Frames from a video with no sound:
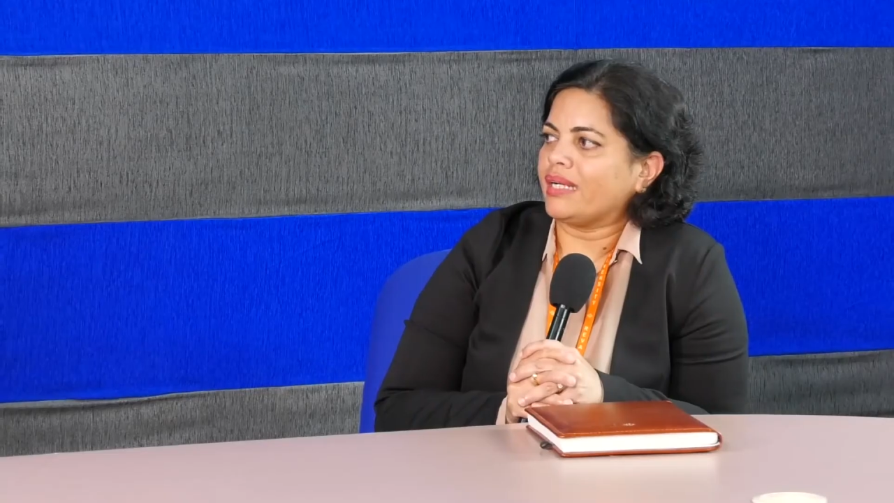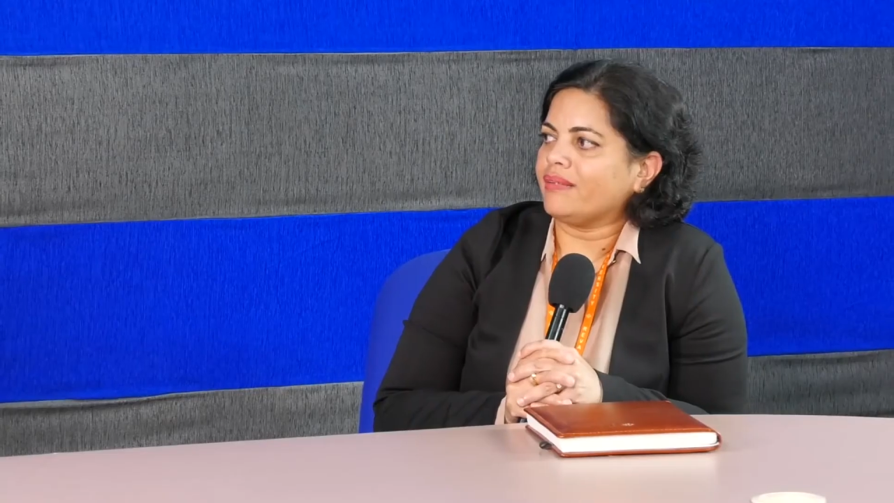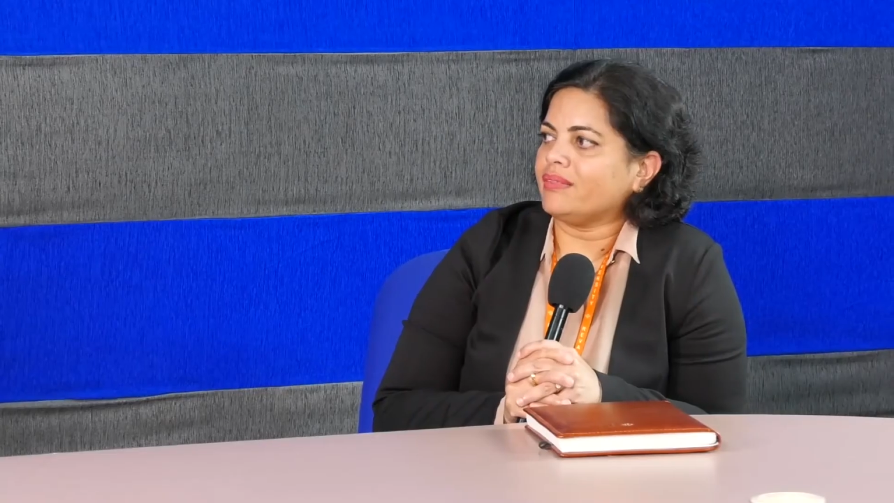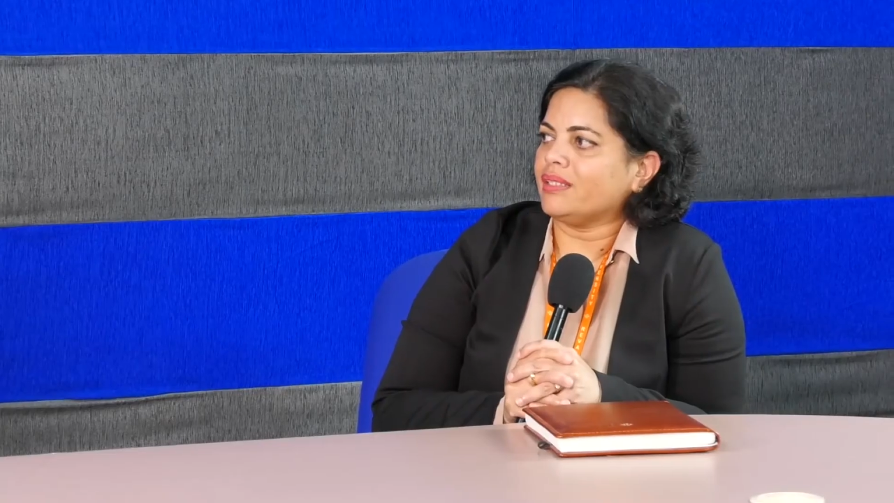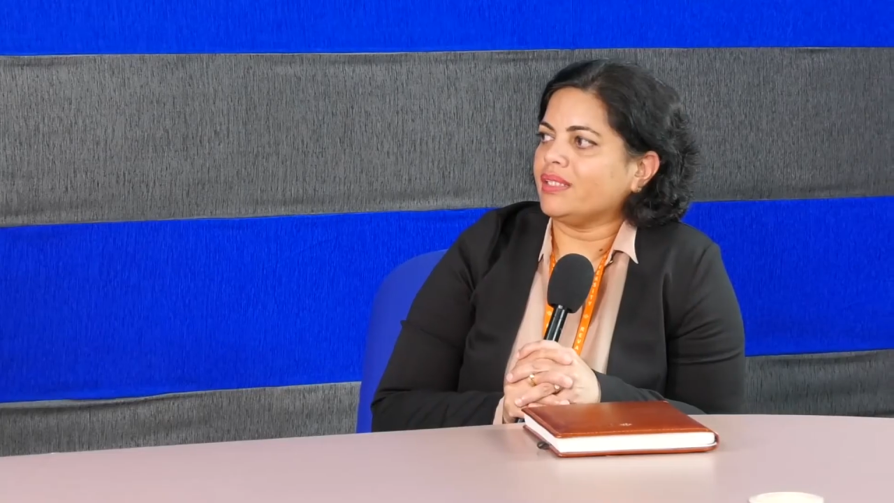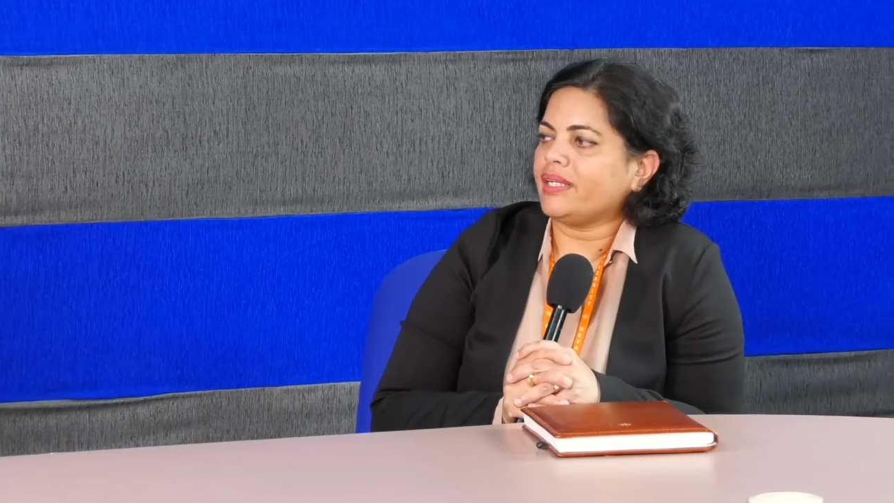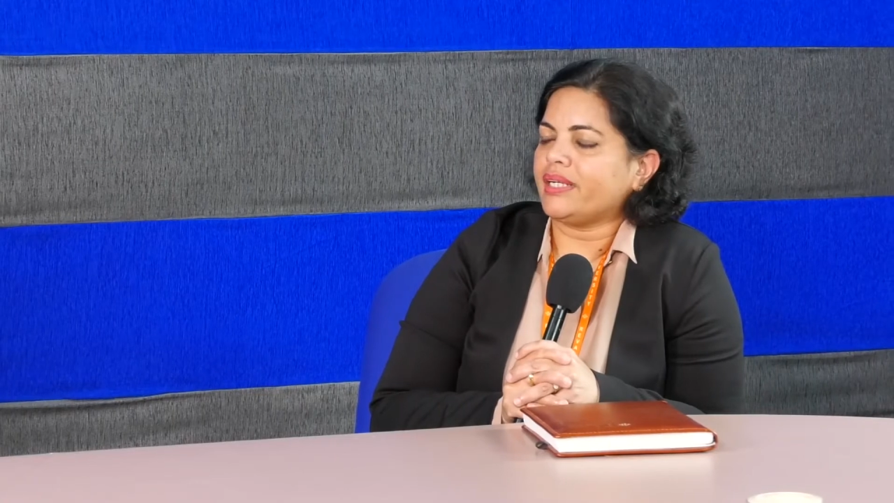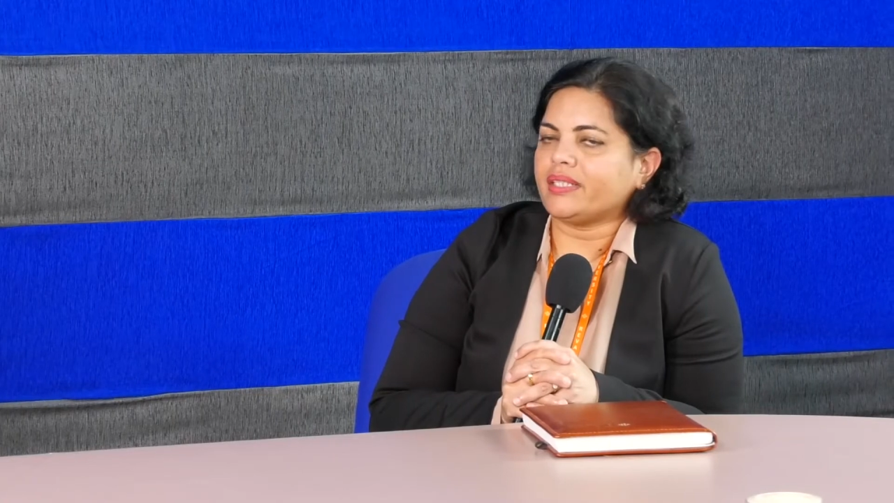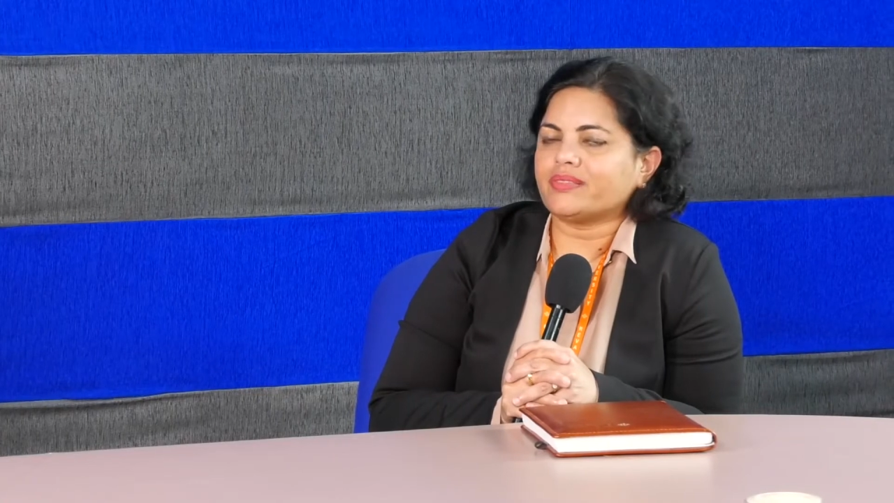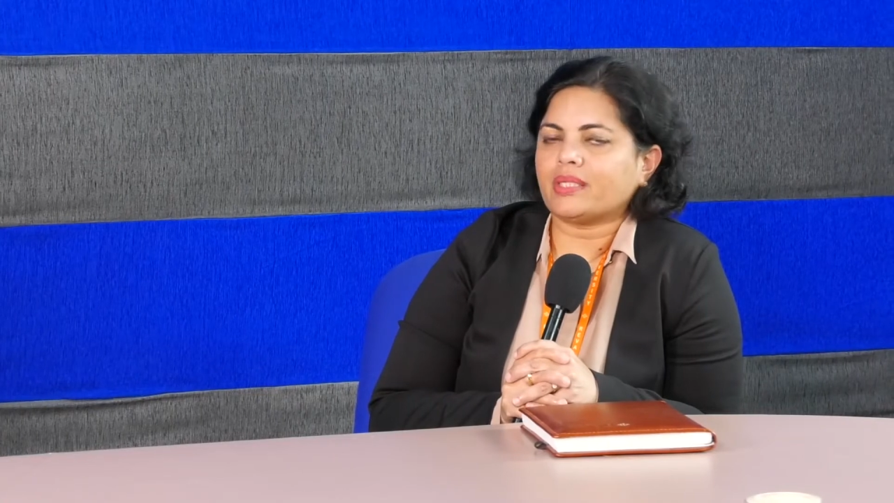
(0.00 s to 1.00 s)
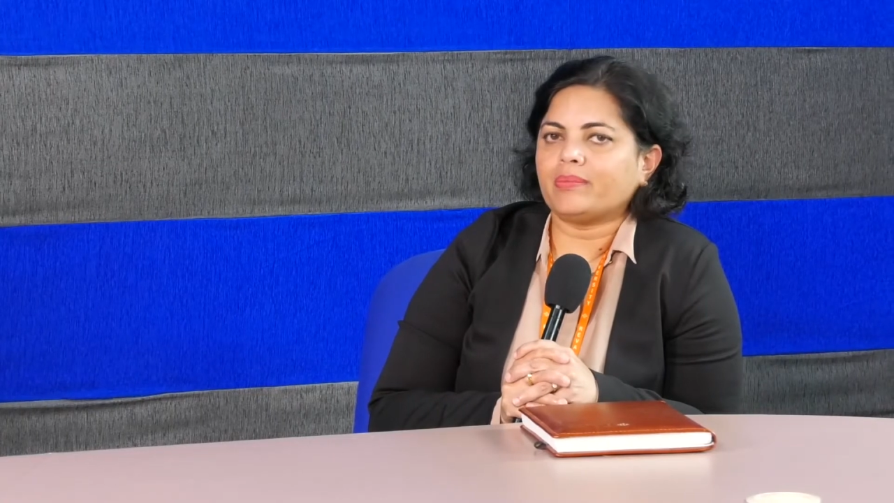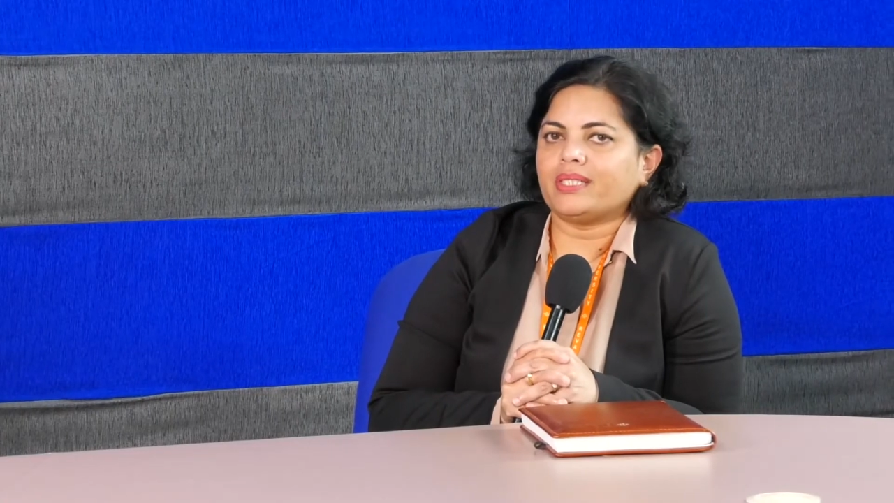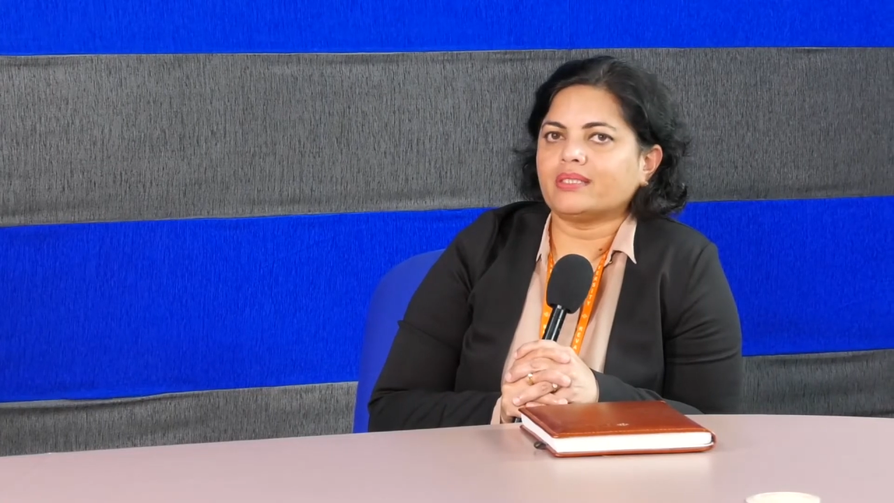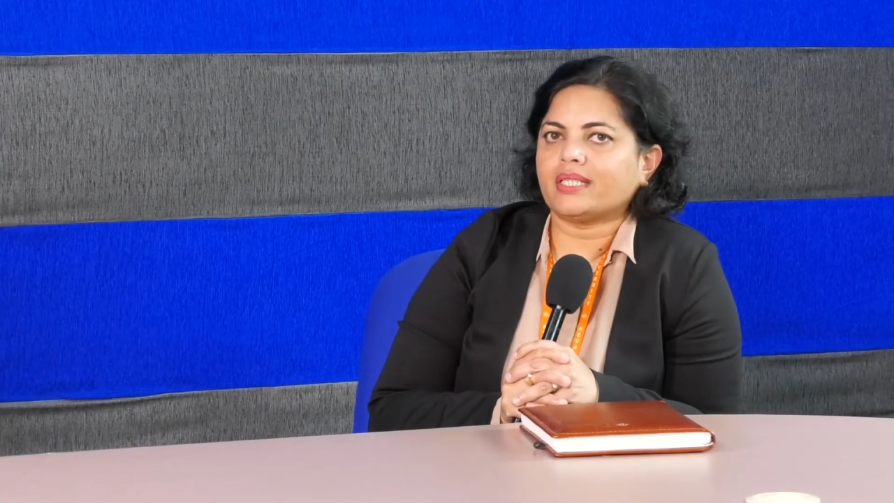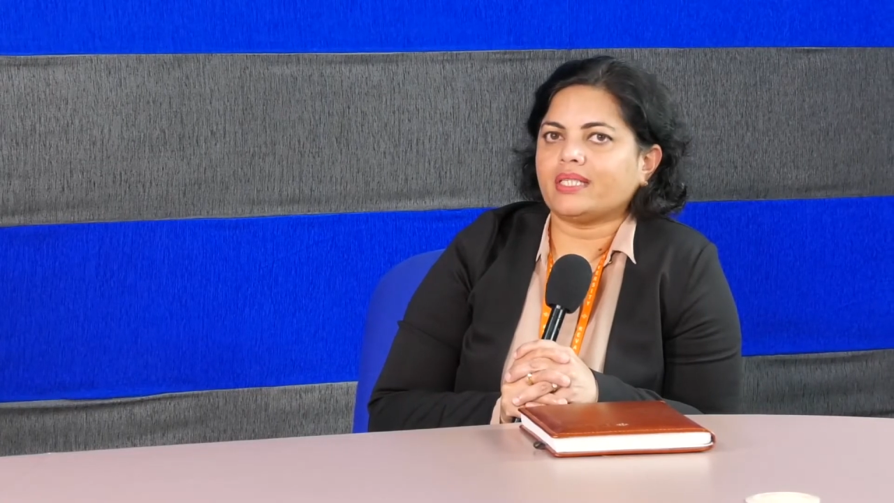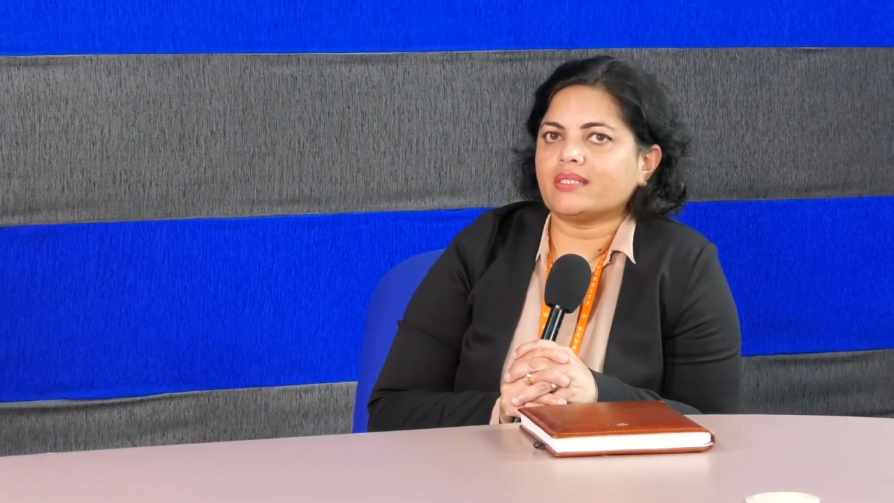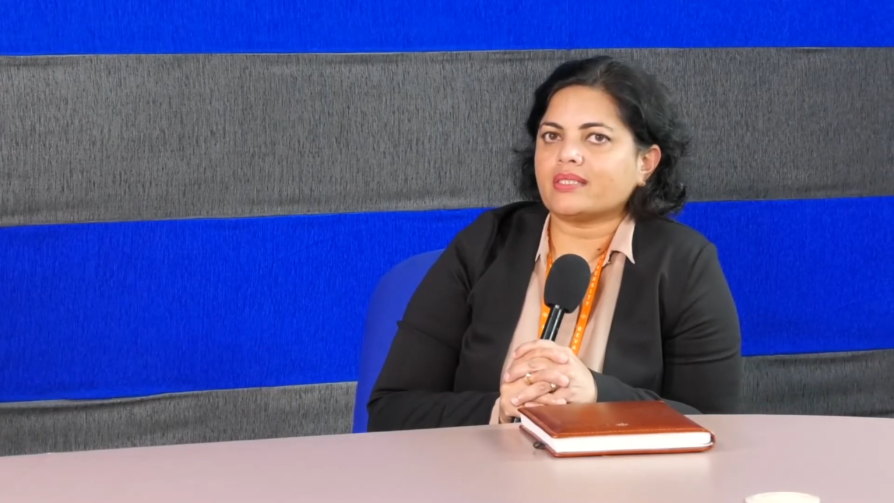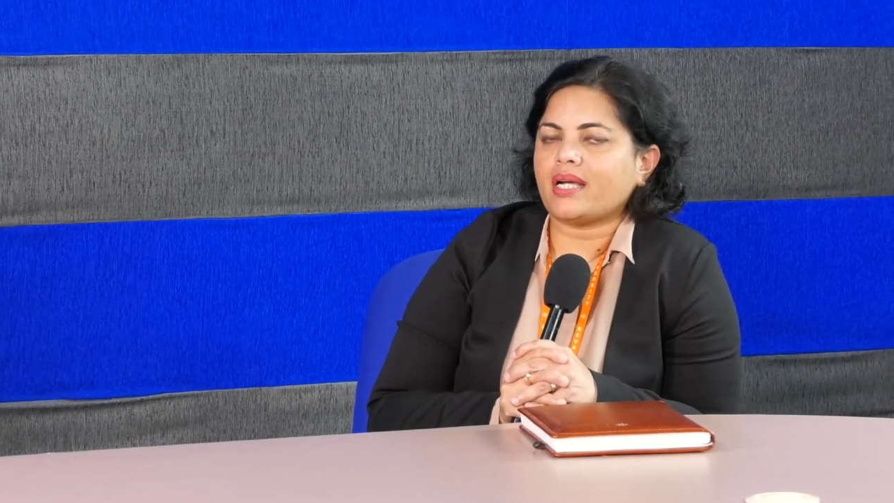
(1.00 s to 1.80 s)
level, and if somebody says,